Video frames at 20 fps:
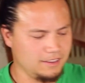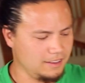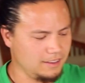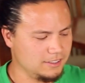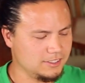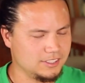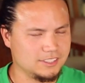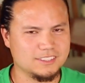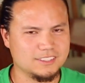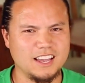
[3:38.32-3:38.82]

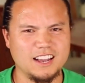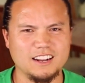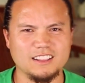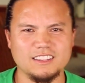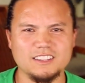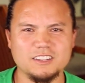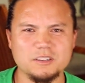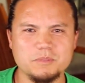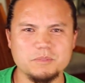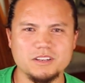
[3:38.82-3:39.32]
And she's got a
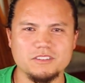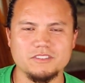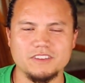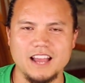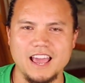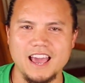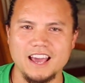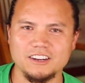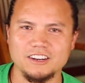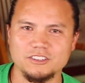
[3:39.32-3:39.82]
little bit of an
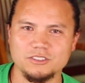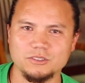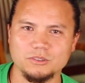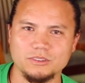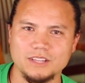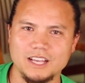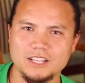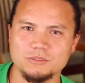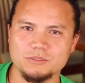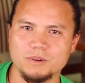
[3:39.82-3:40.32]
attitude,
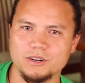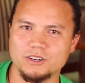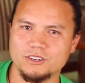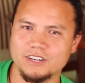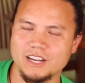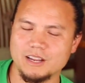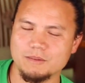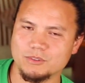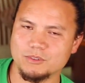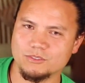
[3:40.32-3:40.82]
and that's why her
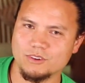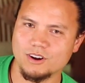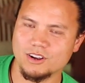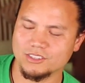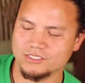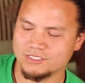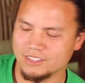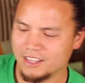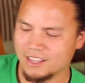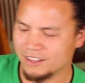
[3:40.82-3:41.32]
name is
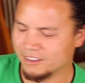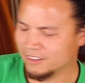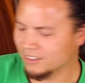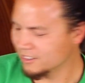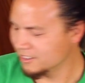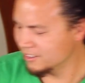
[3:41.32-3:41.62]
Roxanne.